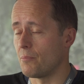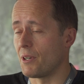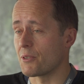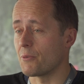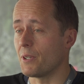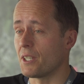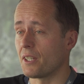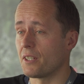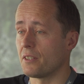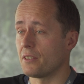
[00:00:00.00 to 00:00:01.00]
about a
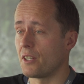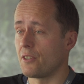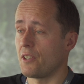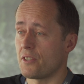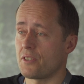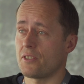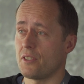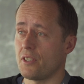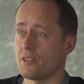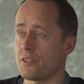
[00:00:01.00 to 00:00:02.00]
week, and then
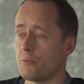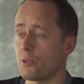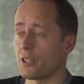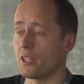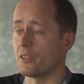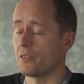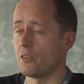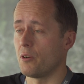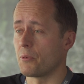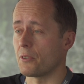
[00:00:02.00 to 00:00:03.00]
he's working
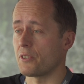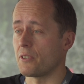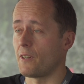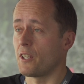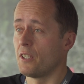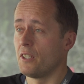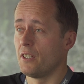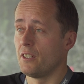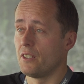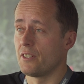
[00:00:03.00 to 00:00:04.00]
operatively.
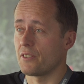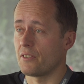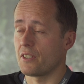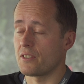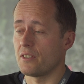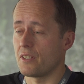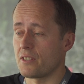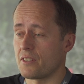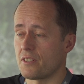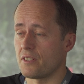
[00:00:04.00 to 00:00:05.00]
So
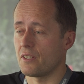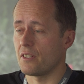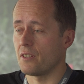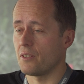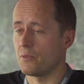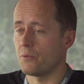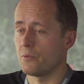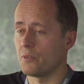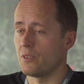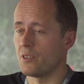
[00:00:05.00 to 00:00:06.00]
that's
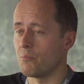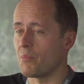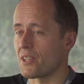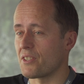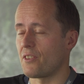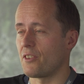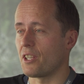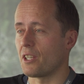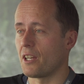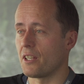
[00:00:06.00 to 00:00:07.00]
the best
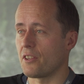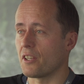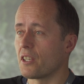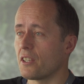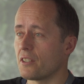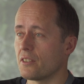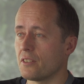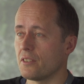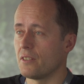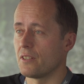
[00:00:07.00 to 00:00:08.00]
thing, I think.
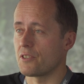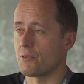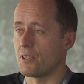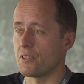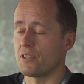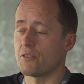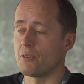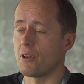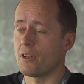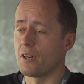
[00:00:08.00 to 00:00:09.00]
So easy
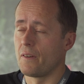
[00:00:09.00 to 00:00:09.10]
to learn.